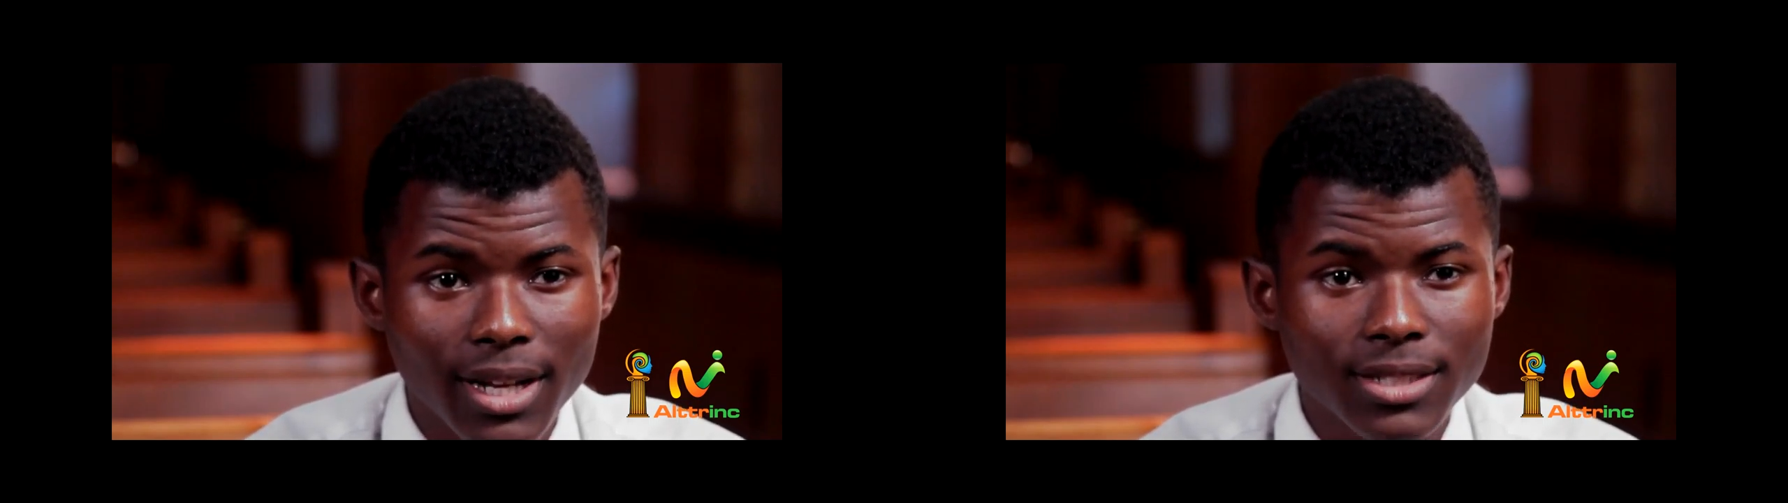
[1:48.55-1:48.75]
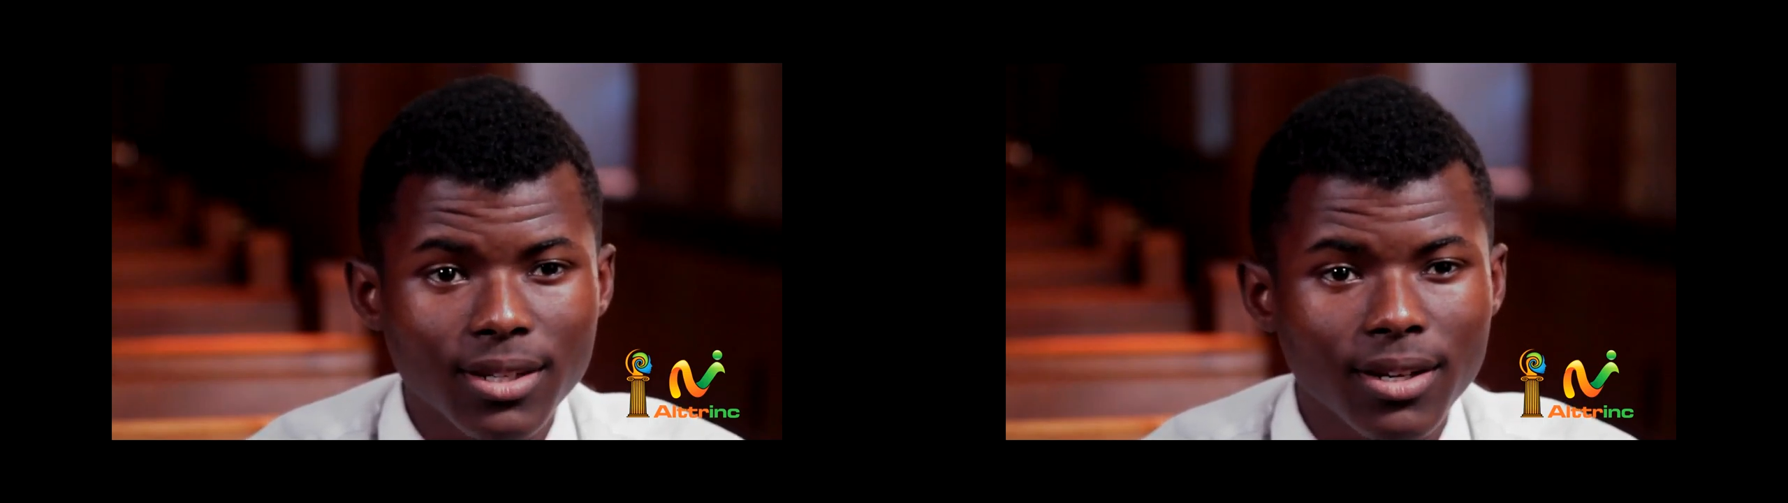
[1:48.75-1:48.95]

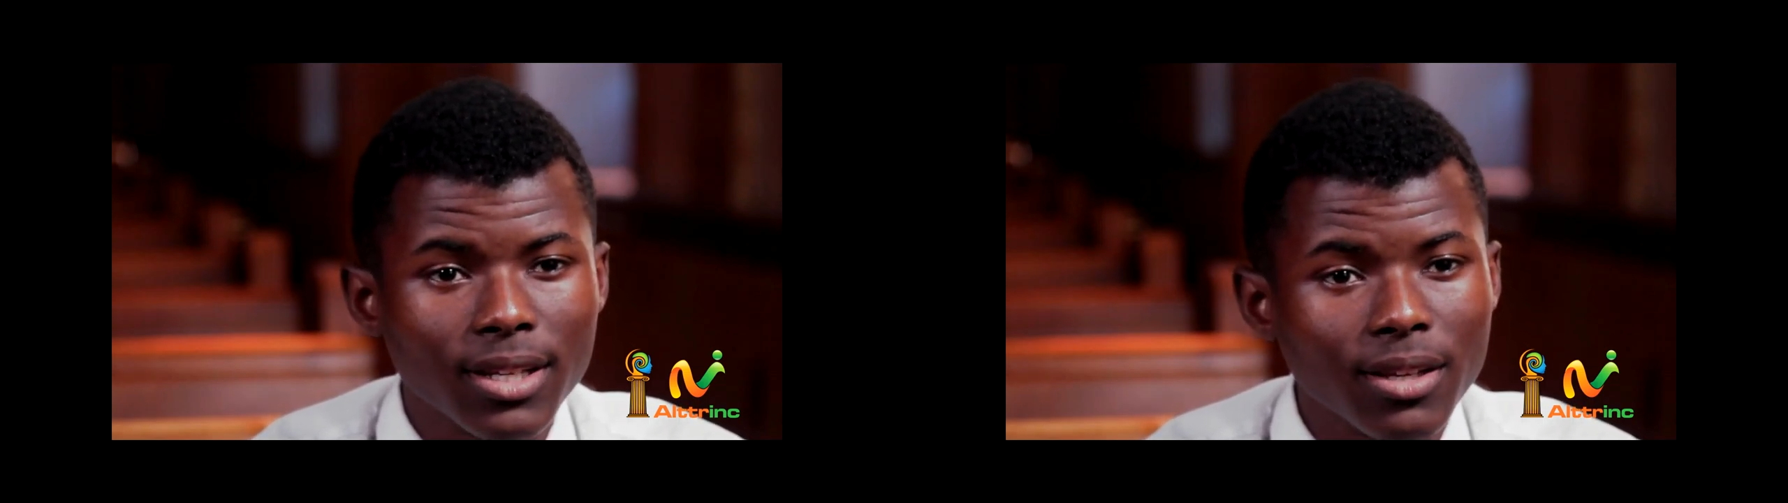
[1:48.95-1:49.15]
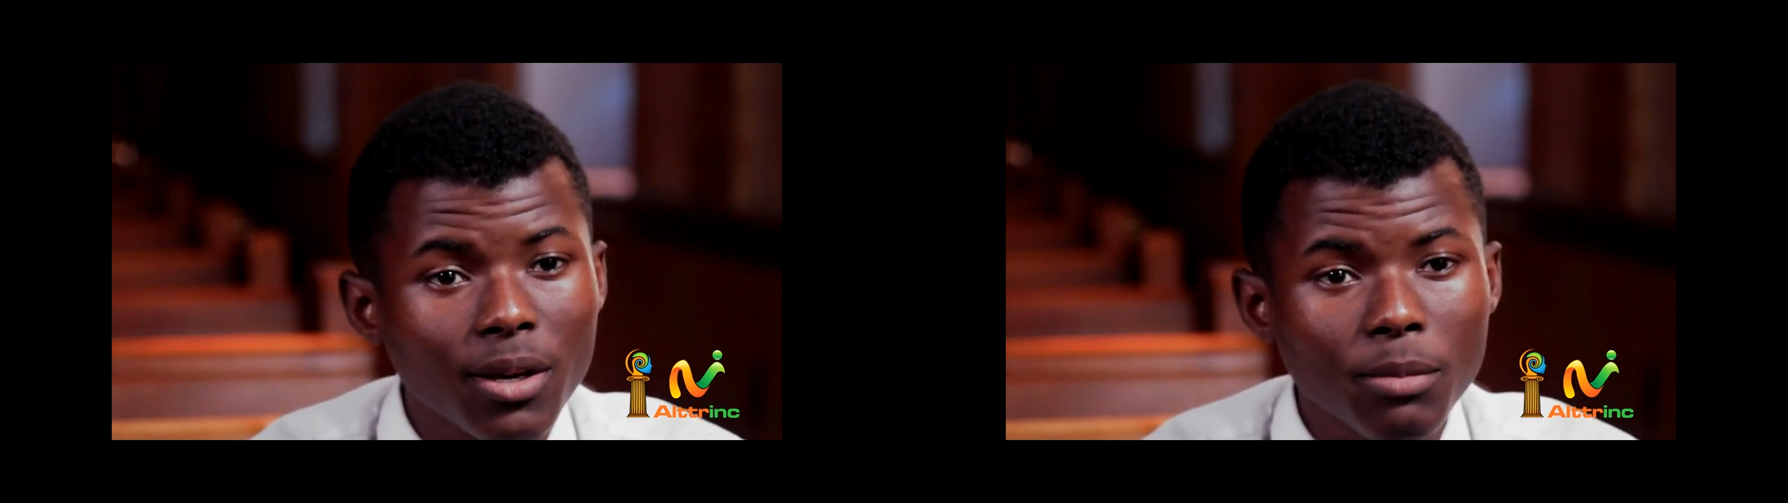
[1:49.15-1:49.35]
I saw a
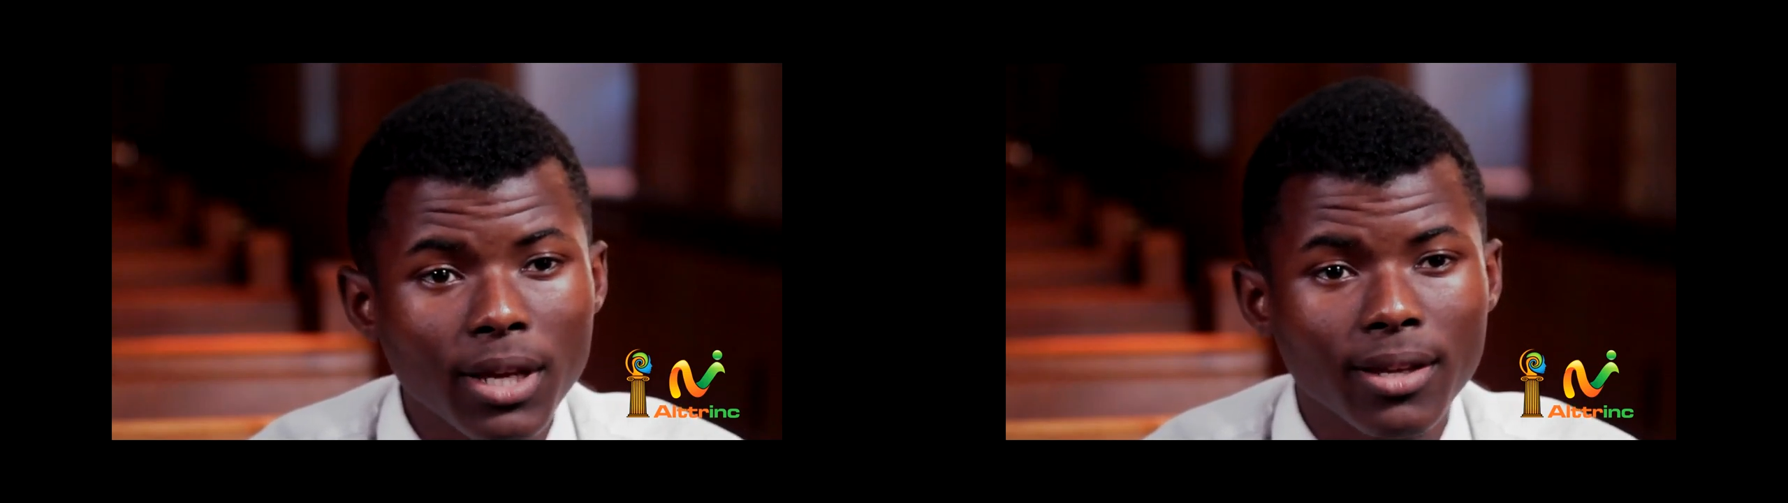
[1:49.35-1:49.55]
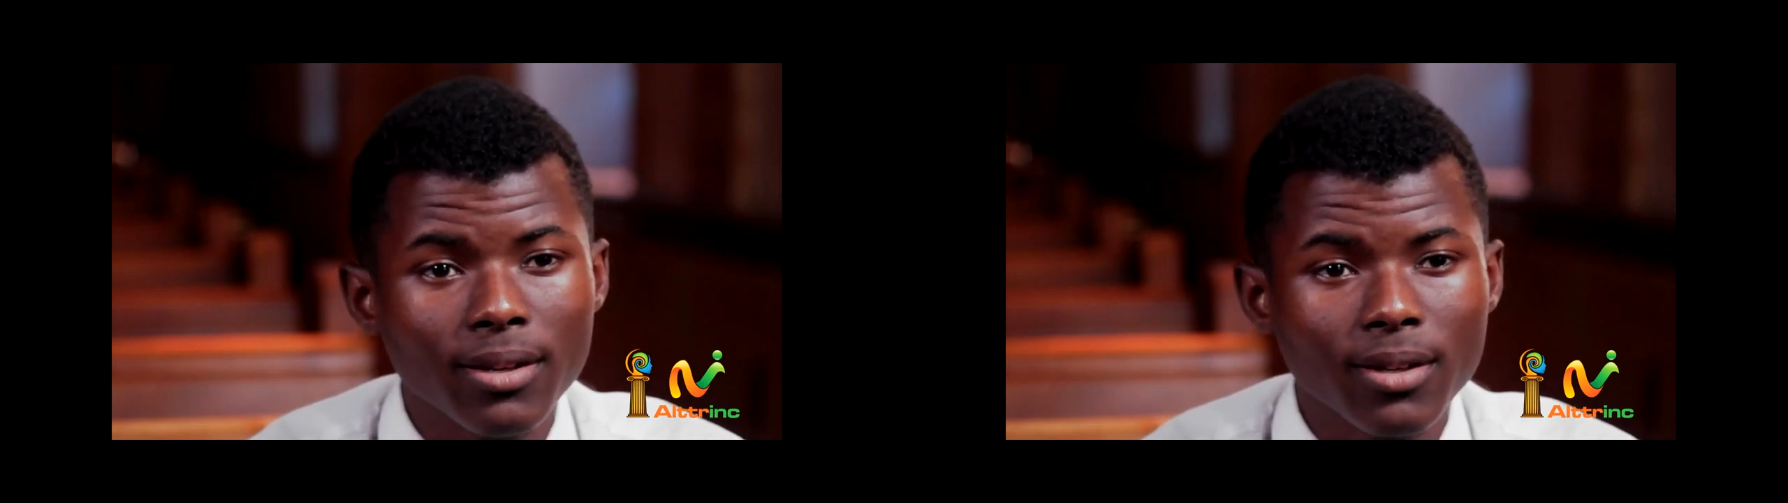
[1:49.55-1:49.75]
young
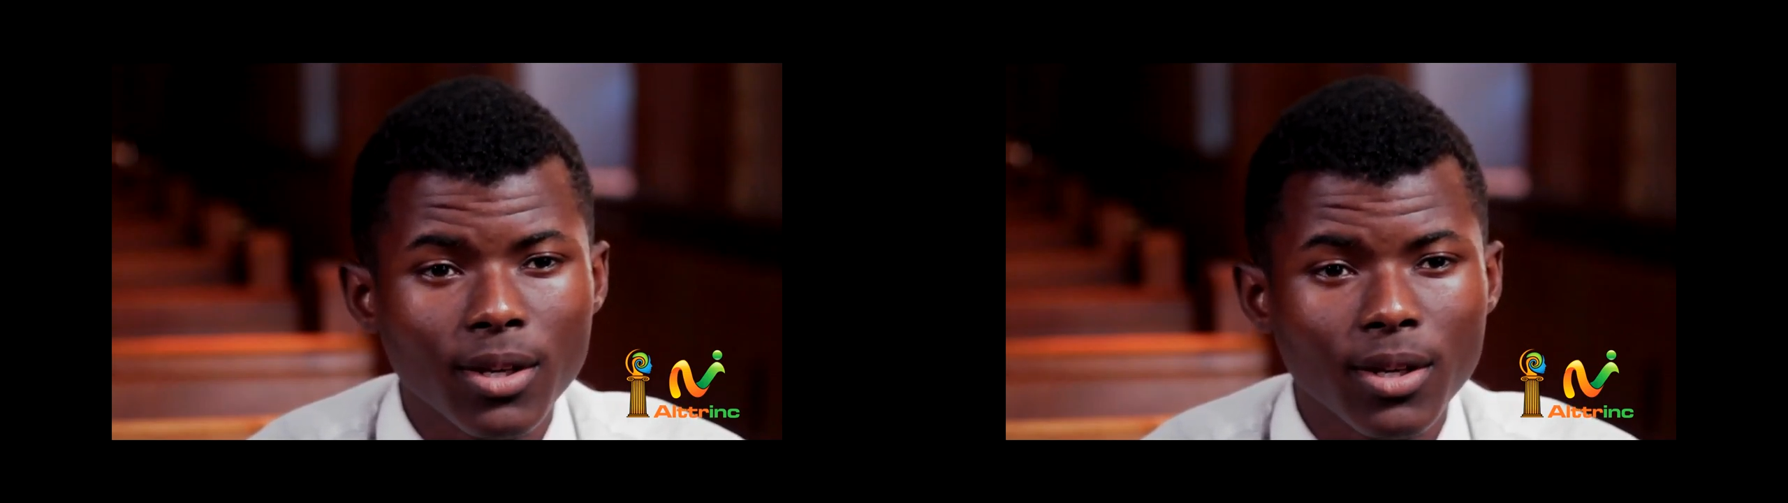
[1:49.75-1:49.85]
man